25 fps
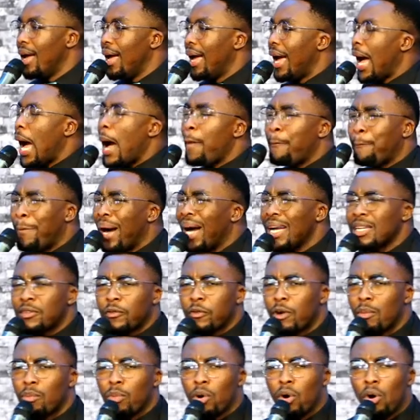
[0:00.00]
Apart
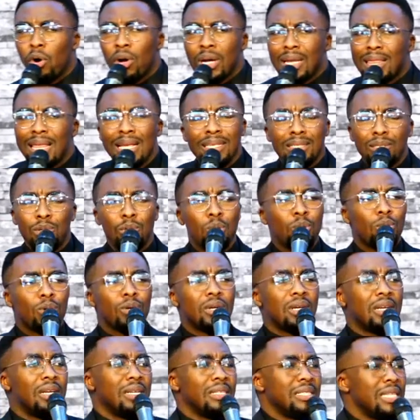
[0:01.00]
from God, there is no
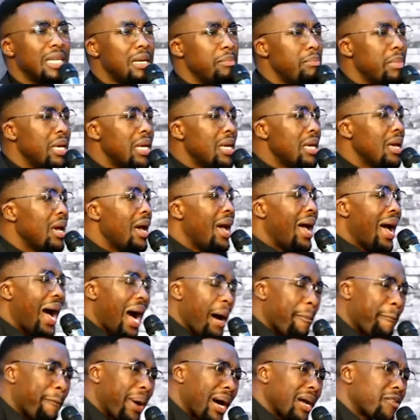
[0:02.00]
goodness in me.
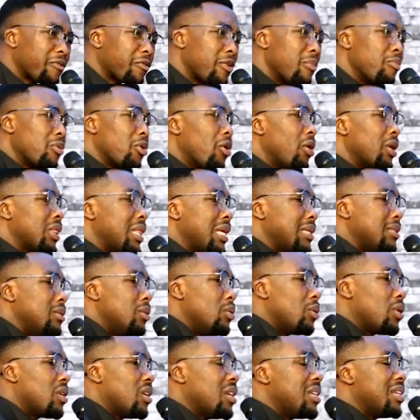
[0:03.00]
Apart from God, there is no
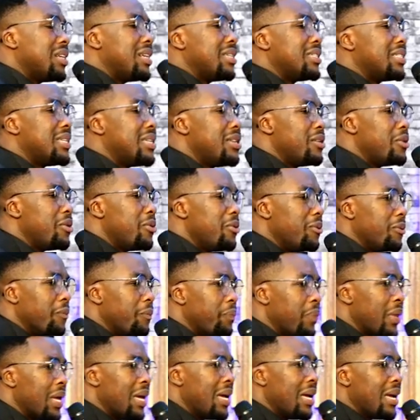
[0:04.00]
goodness in you.
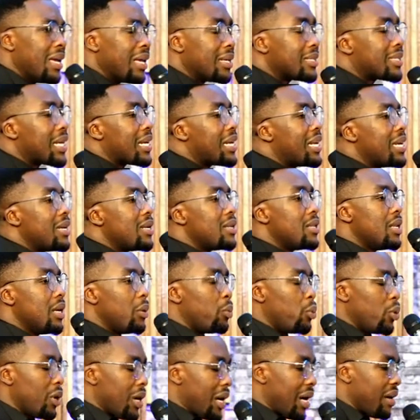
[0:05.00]
Yesterday, we
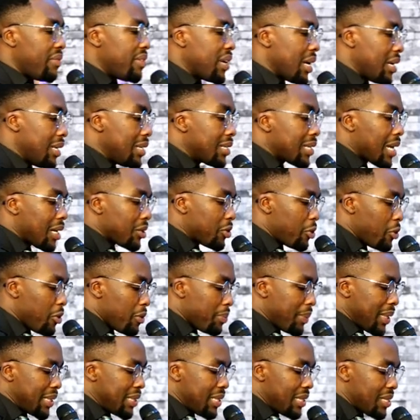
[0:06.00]
were having a discussion with
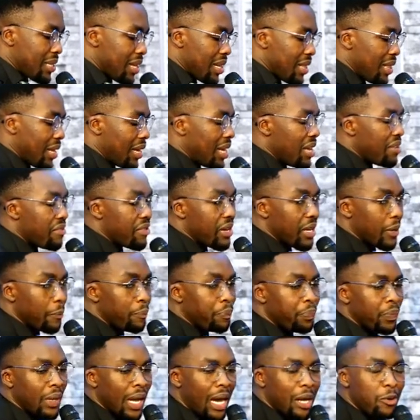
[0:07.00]
my sister in the evening,
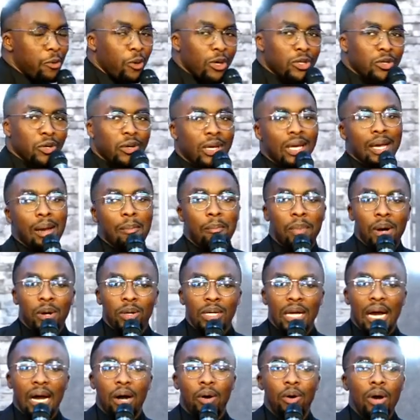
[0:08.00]
and we were talking about how,